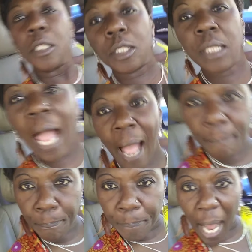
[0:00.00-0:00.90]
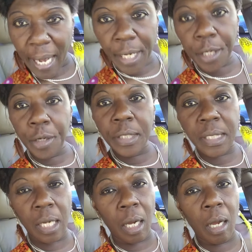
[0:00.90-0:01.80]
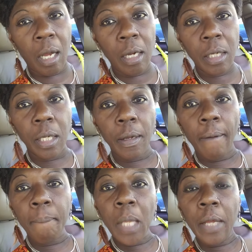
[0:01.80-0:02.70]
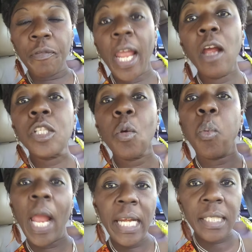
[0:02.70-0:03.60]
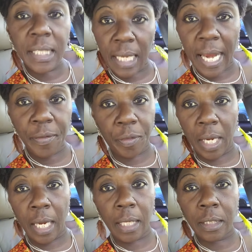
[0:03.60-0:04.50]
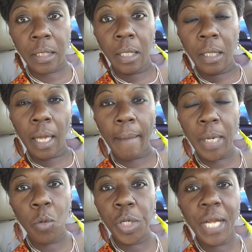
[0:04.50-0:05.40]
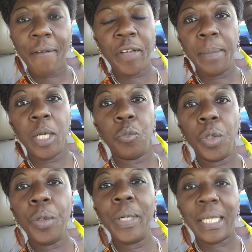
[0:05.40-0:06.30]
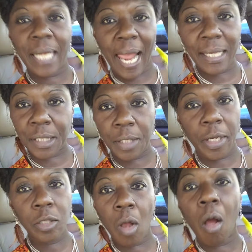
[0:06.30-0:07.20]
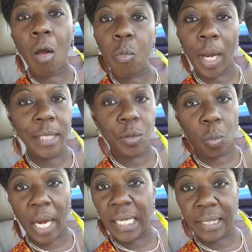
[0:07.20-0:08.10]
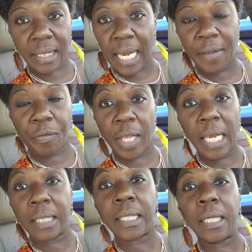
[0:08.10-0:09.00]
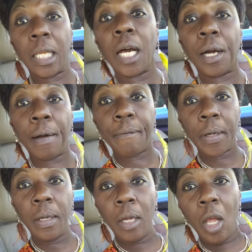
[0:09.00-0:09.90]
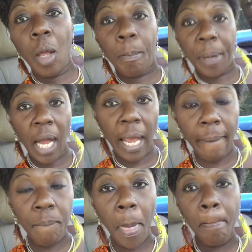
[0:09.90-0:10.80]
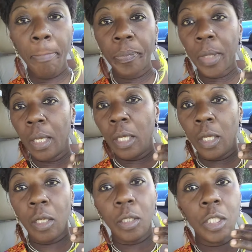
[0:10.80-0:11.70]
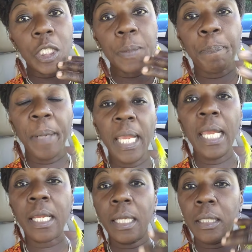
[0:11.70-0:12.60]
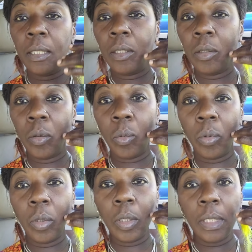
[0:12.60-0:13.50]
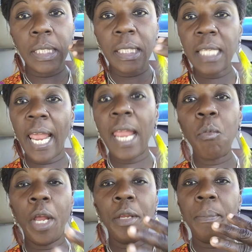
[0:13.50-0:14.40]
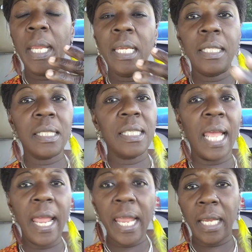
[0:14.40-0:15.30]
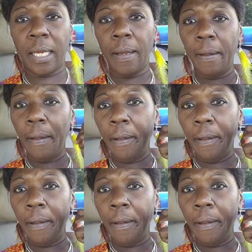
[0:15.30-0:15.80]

Stop biting your tongue. There's a way to say things I mean, we're not finna be rude and nasty. There's always a way to say things in love. But speak, say what you mean to say.